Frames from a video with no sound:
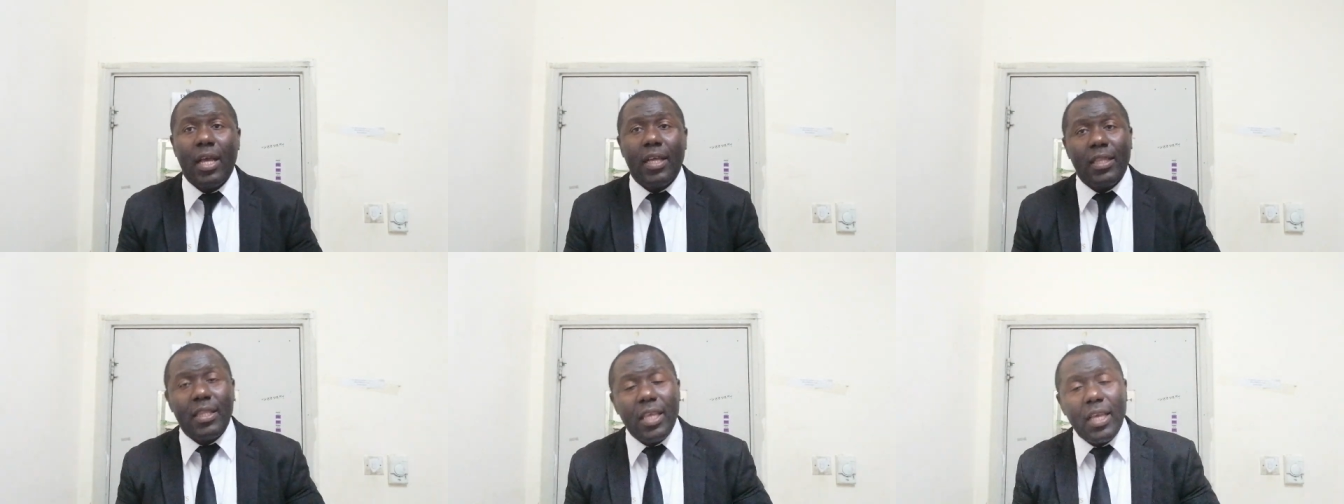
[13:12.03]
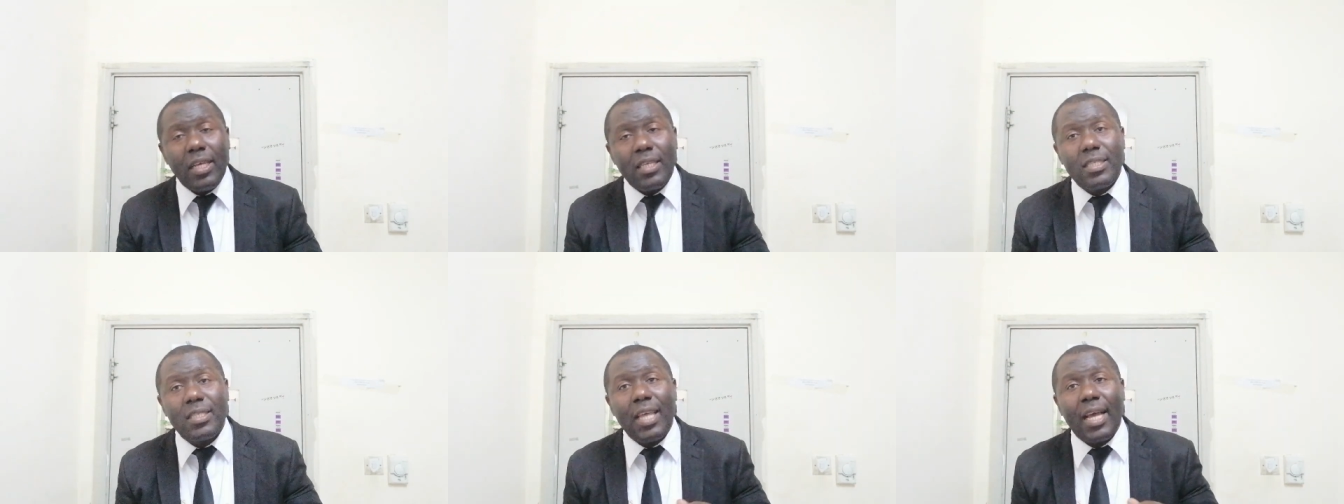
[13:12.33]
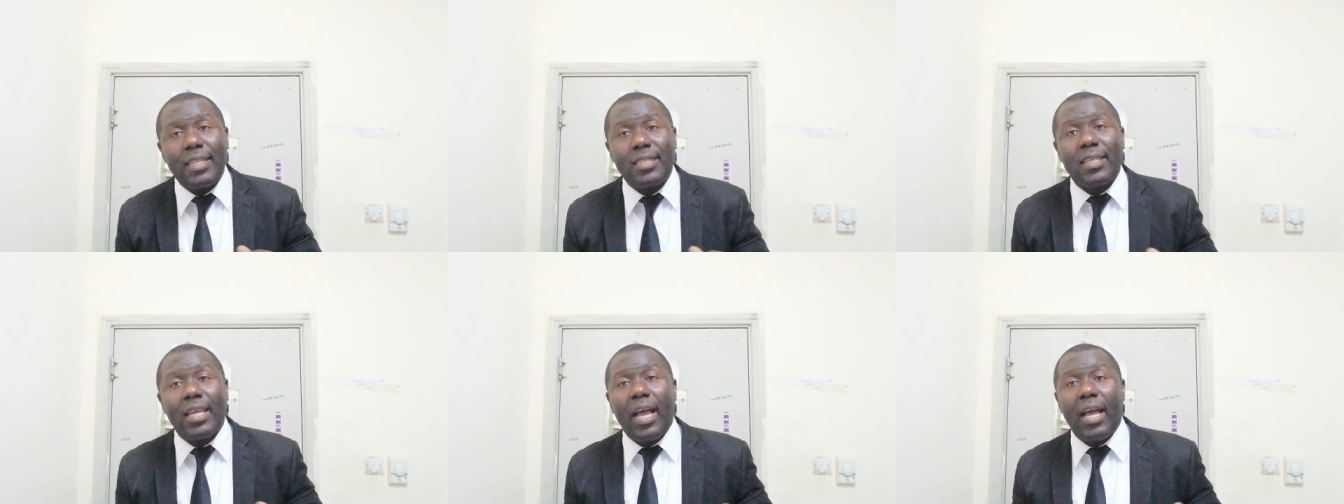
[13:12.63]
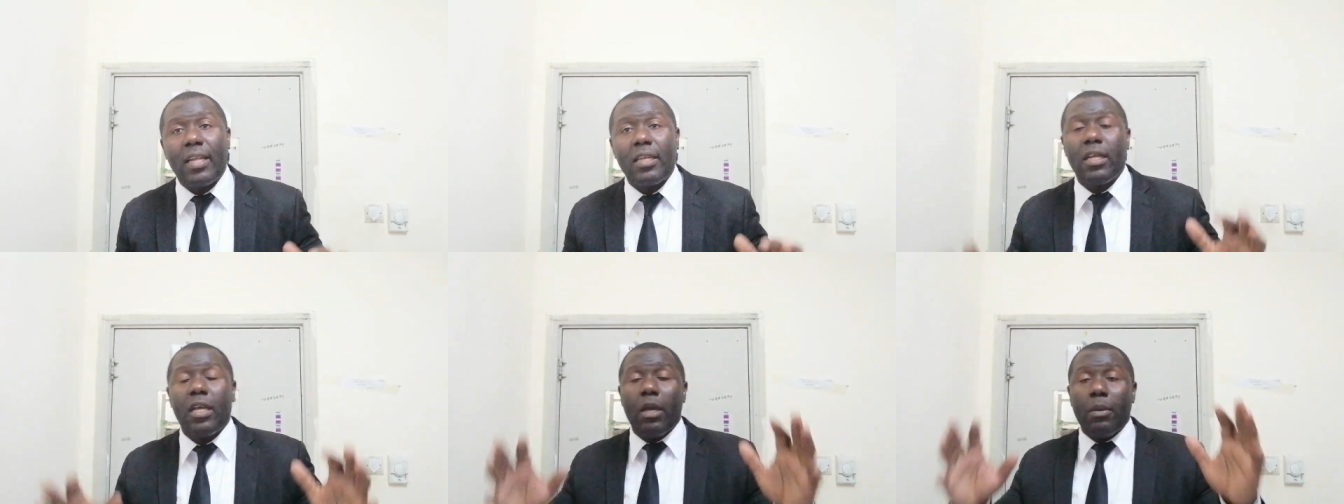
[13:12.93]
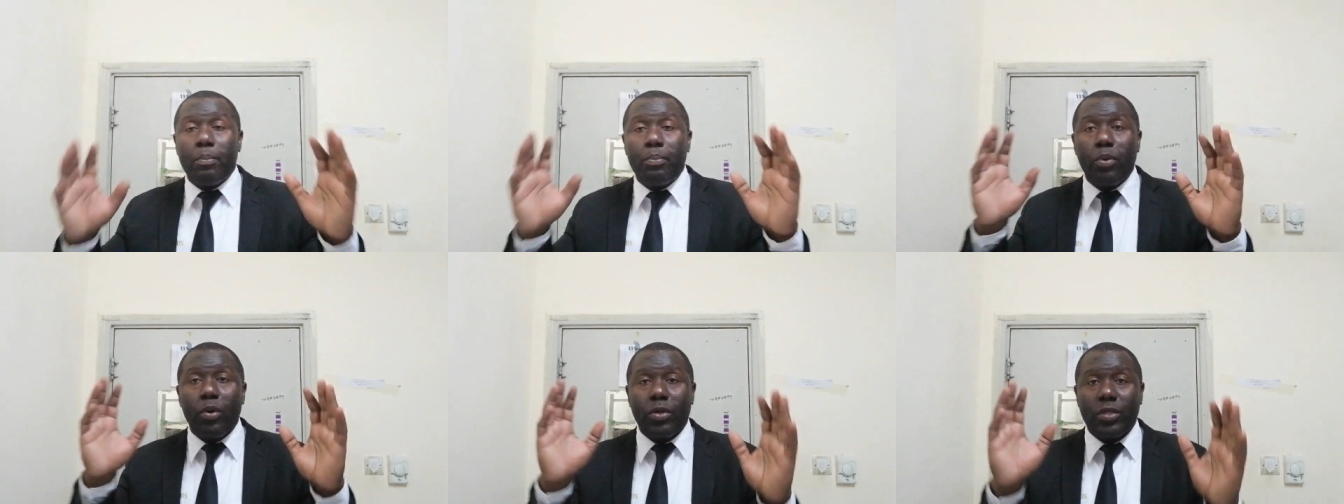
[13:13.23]
things that can
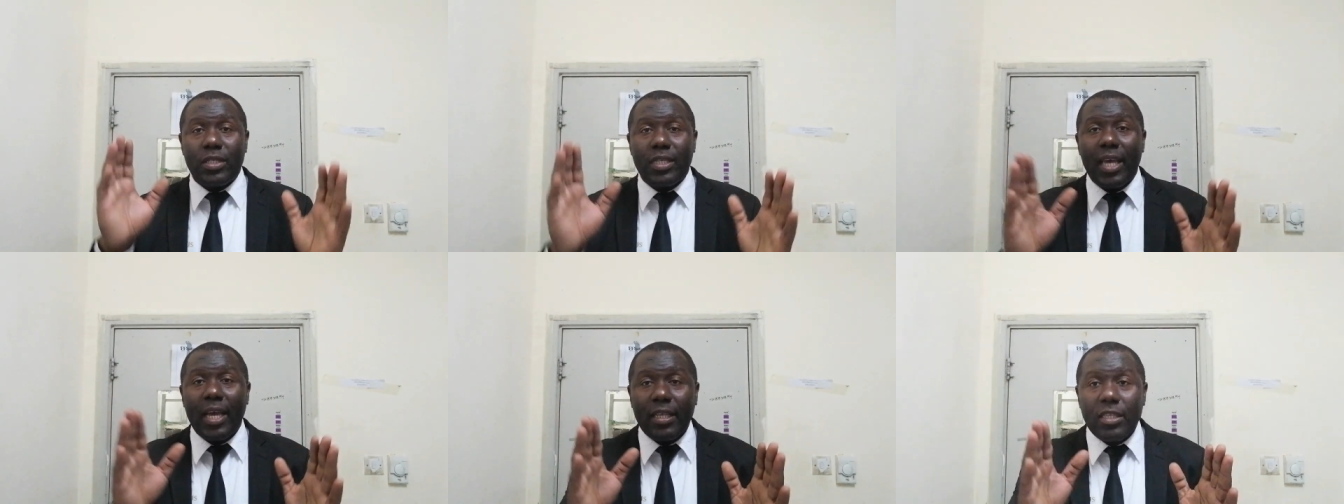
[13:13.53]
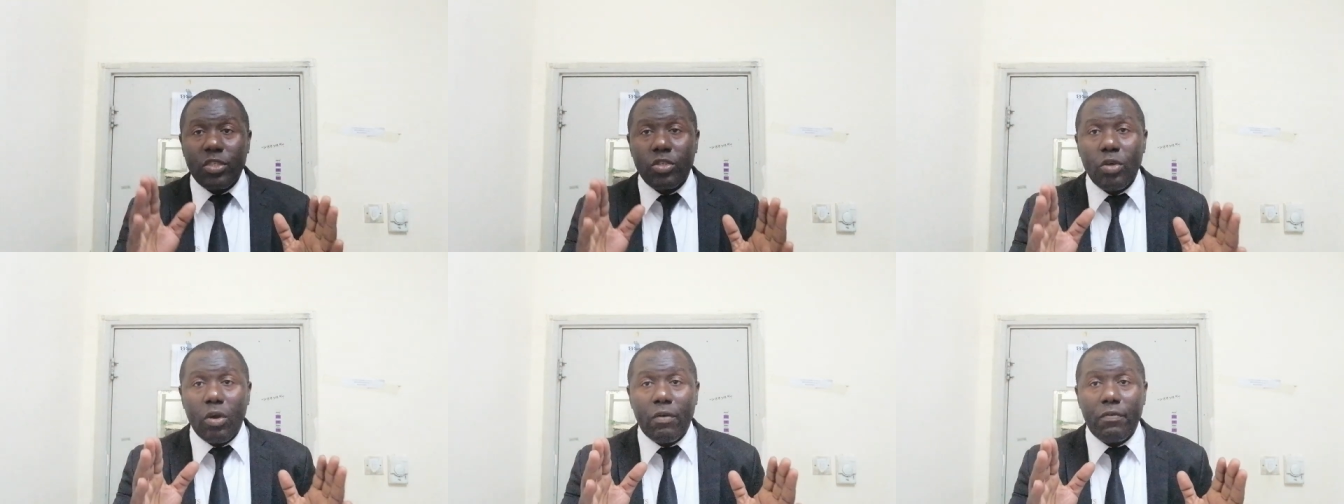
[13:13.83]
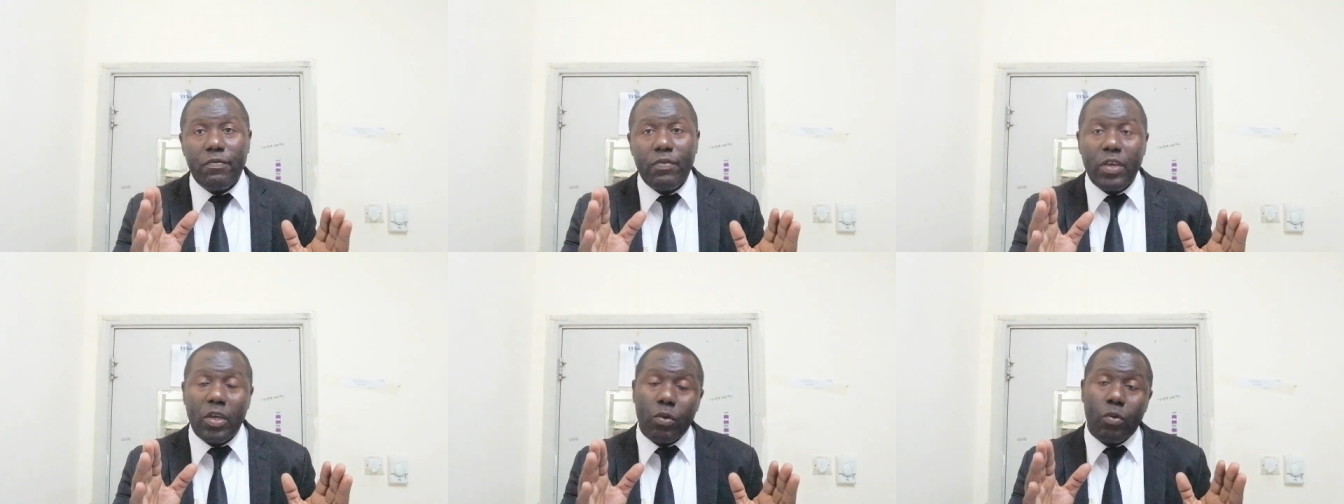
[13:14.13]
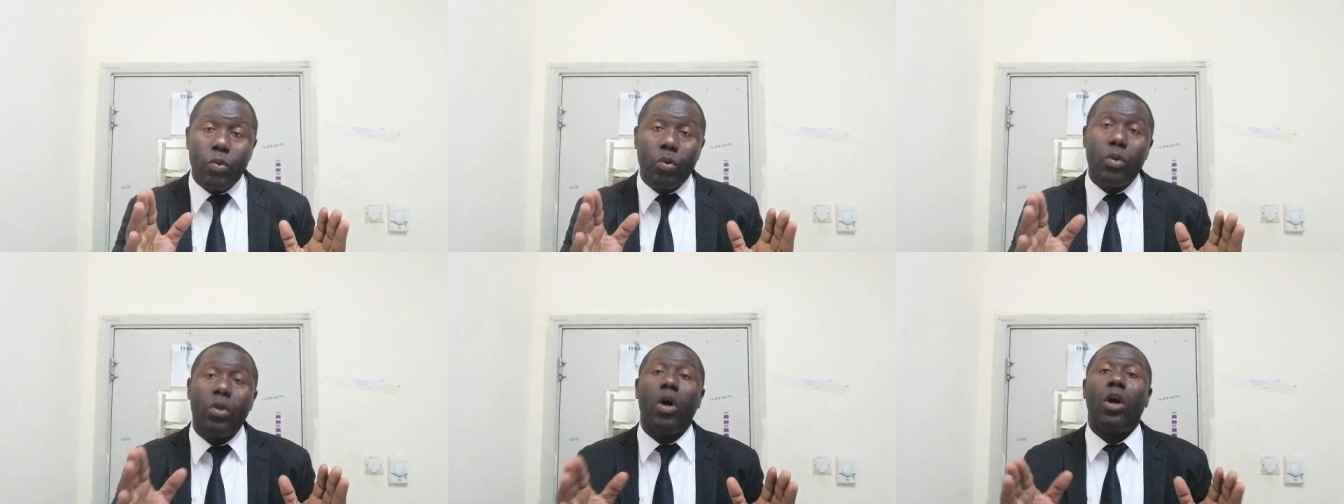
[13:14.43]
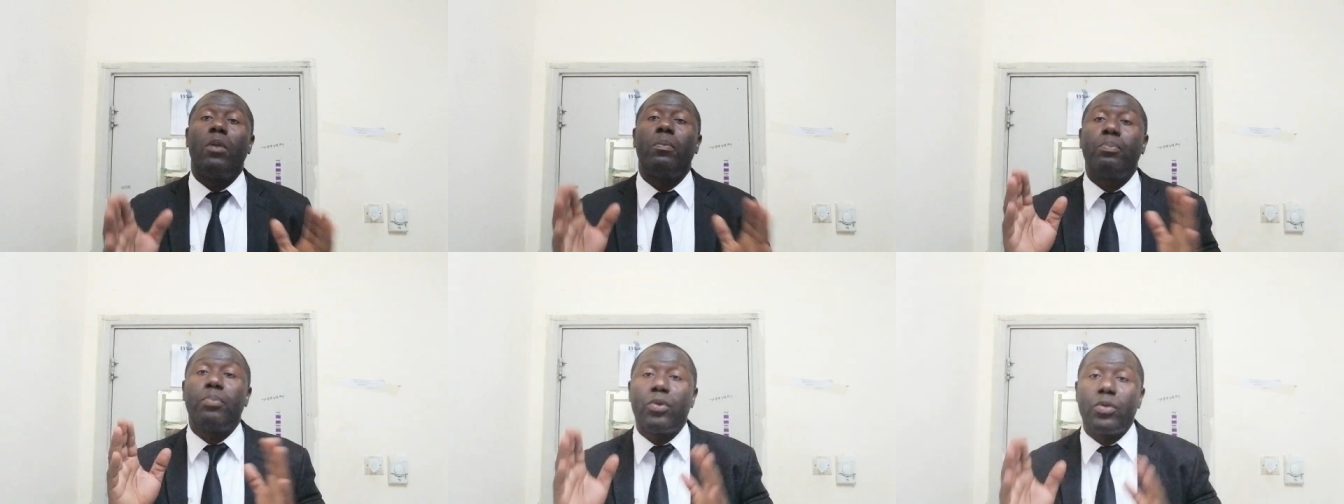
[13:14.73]
protect your vehicle
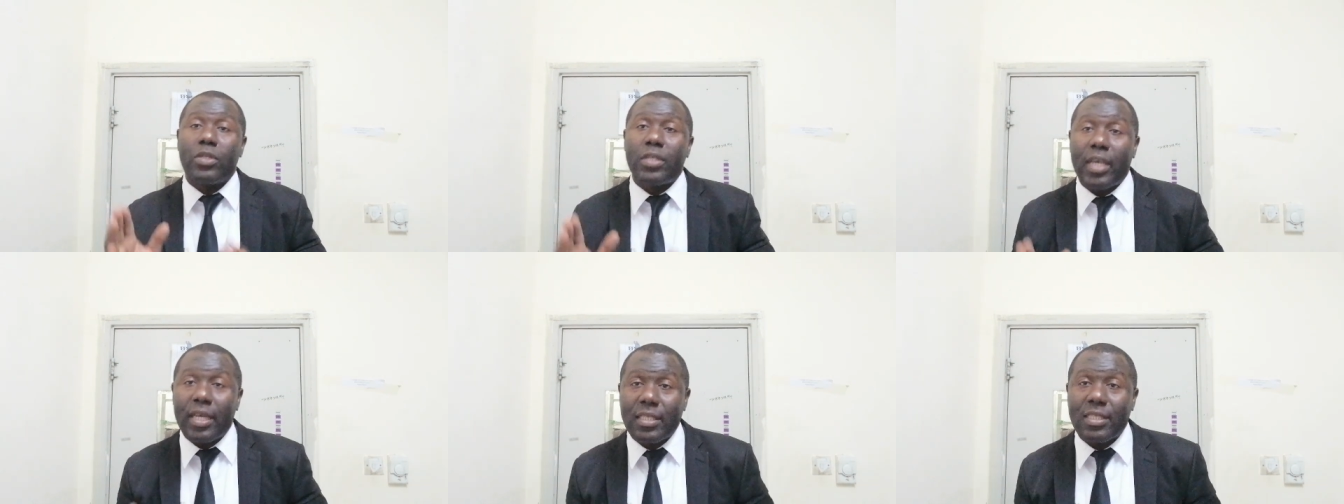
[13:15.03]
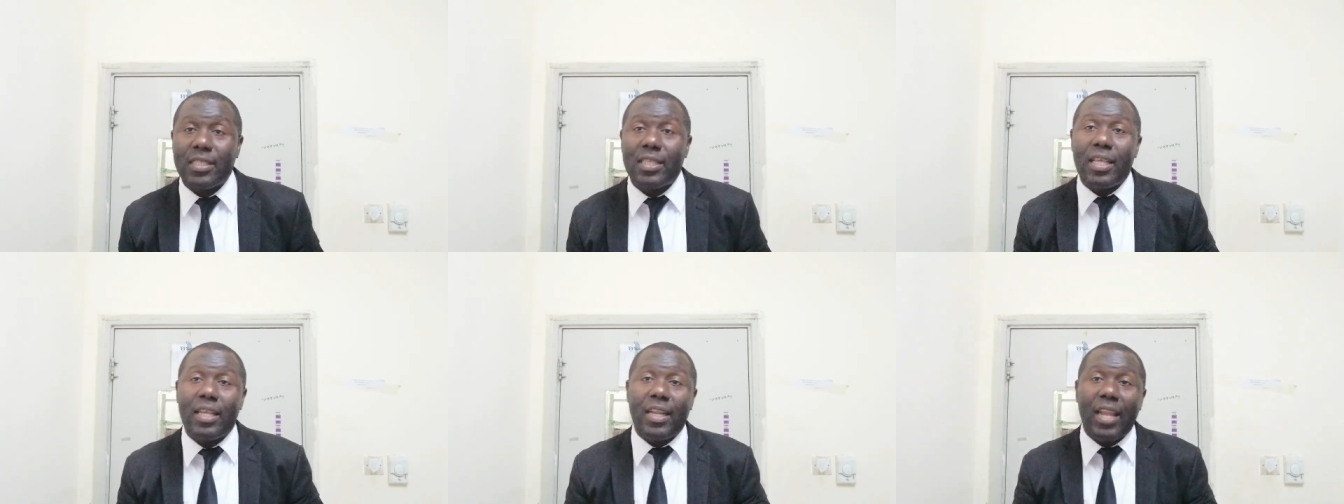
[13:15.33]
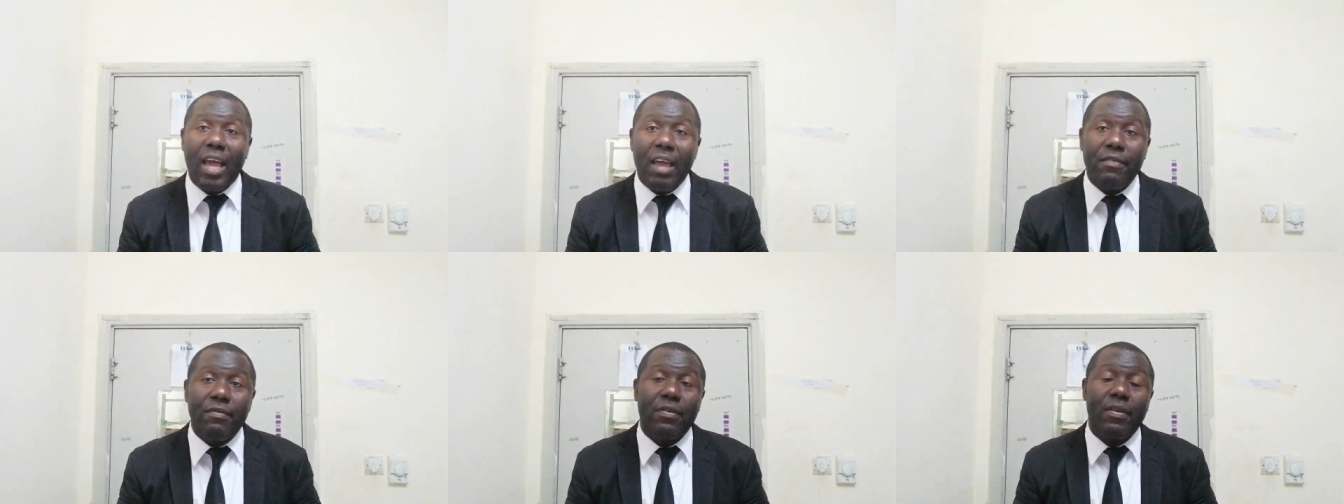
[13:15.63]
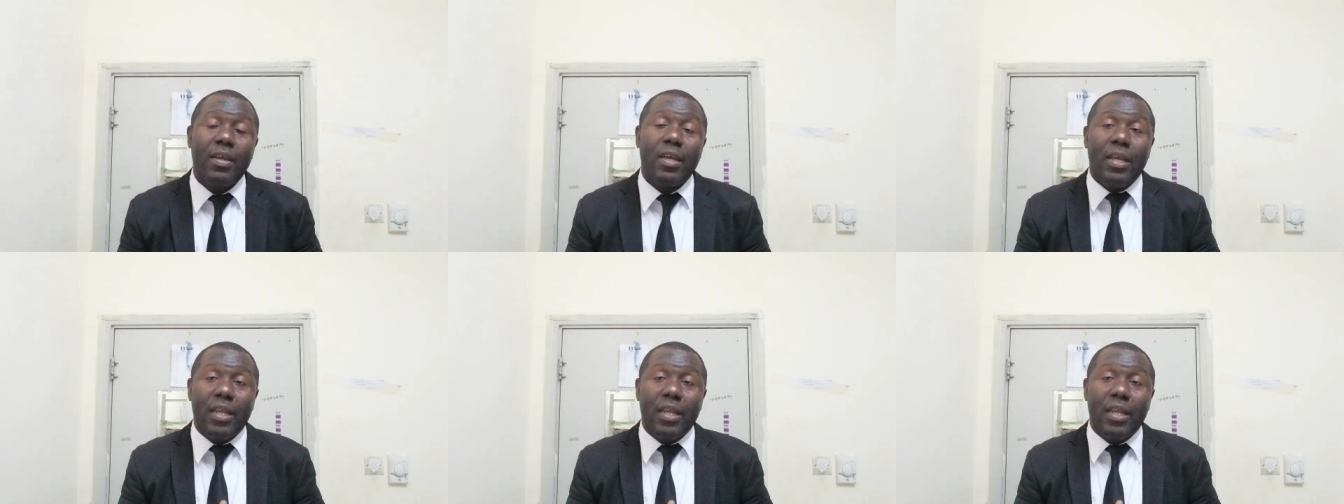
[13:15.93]
and protect the life